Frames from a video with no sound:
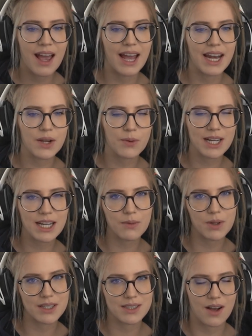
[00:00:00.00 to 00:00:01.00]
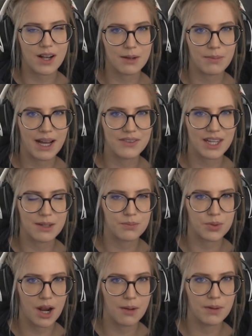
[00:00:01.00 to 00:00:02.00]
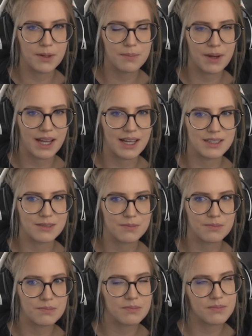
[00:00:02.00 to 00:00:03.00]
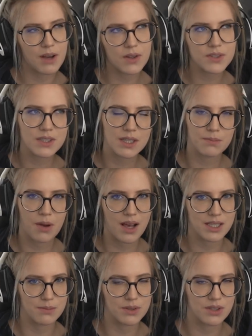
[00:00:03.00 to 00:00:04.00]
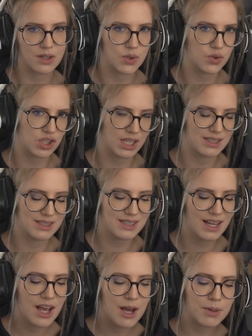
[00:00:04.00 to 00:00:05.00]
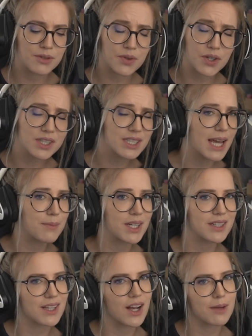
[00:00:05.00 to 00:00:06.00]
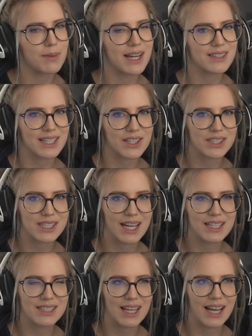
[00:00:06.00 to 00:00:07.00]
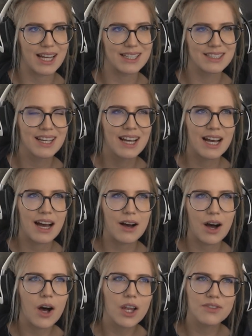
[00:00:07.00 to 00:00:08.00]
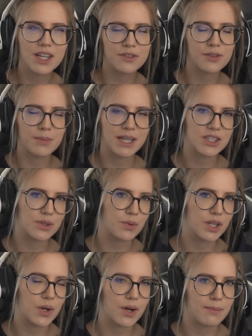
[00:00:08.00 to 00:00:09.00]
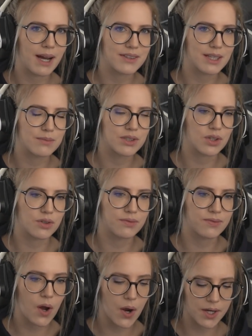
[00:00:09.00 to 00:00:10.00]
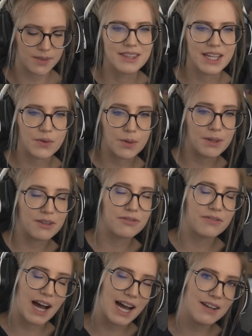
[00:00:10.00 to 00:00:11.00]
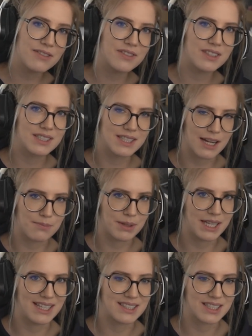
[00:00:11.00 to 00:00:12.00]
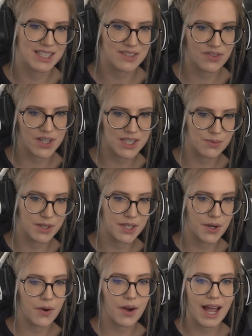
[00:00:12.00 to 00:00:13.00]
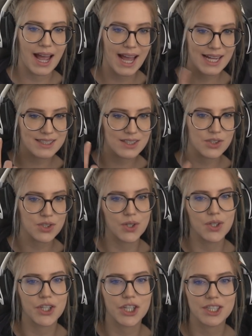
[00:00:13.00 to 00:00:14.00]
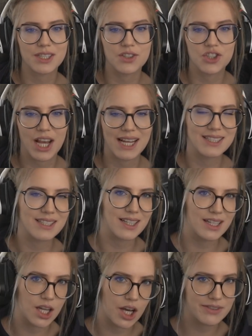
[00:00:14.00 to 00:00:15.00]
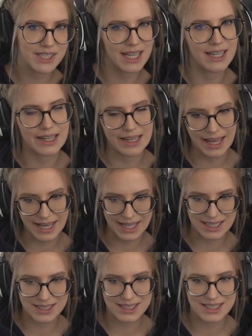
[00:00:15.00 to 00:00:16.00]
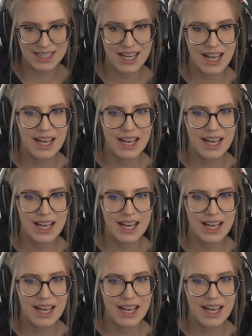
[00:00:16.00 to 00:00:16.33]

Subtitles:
And I quickly want to talk about that problem and also some possible solutions. But first, I'm going to talk about tier sets and all of the information we know about them so far. There will be 5 set pieces as far as we know: head, shoulders, chest, gloves, and leggings.